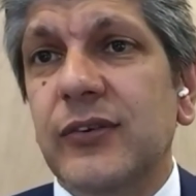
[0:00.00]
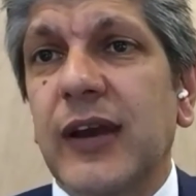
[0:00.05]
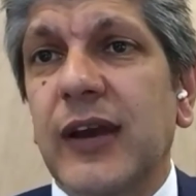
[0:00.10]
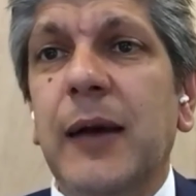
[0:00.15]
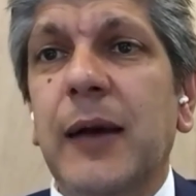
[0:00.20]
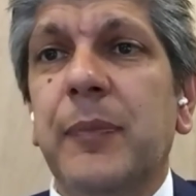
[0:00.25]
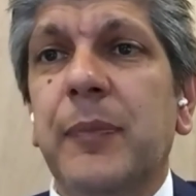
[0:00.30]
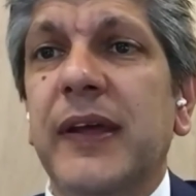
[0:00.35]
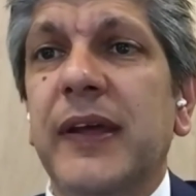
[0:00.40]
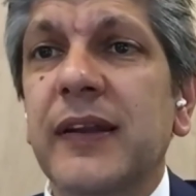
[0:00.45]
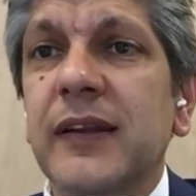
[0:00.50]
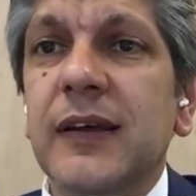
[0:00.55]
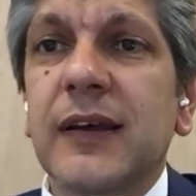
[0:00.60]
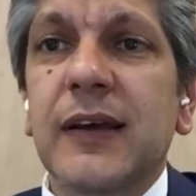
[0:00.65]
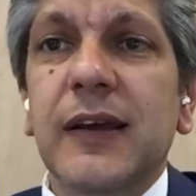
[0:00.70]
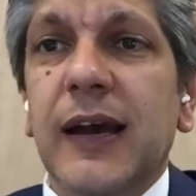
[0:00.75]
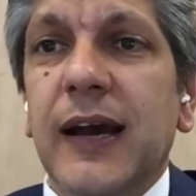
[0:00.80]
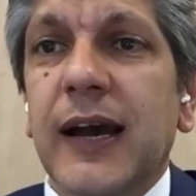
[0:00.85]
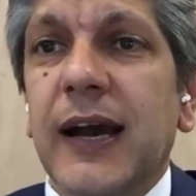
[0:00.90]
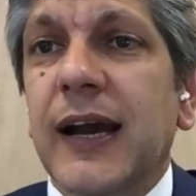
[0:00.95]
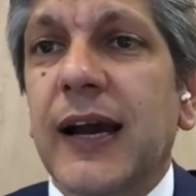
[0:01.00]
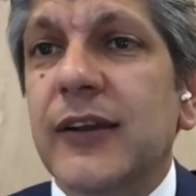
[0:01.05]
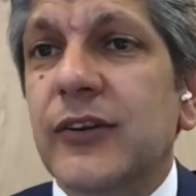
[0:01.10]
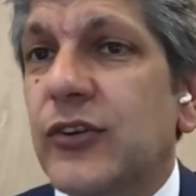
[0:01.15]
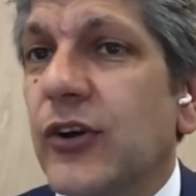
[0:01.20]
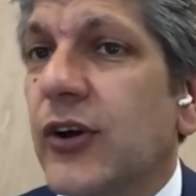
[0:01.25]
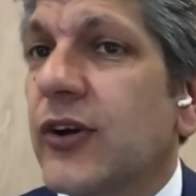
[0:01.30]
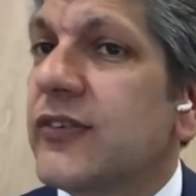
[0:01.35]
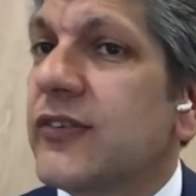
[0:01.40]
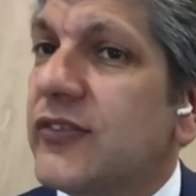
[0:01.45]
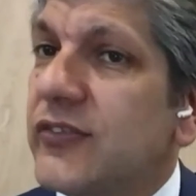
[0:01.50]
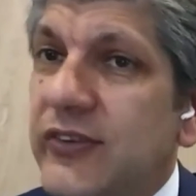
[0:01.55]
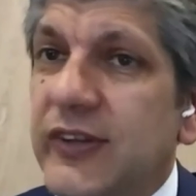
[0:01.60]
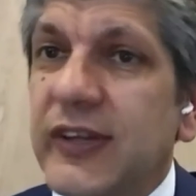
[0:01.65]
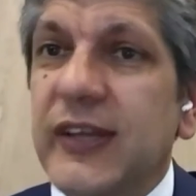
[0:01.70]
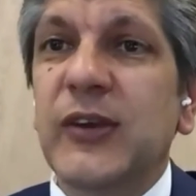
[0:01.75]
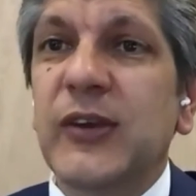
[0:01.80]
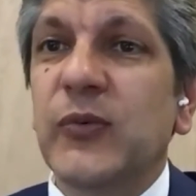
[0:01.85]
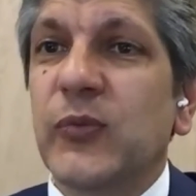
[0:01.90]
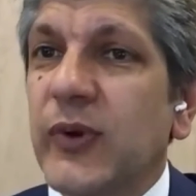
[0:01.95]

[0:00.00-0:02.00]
to happen, I don't see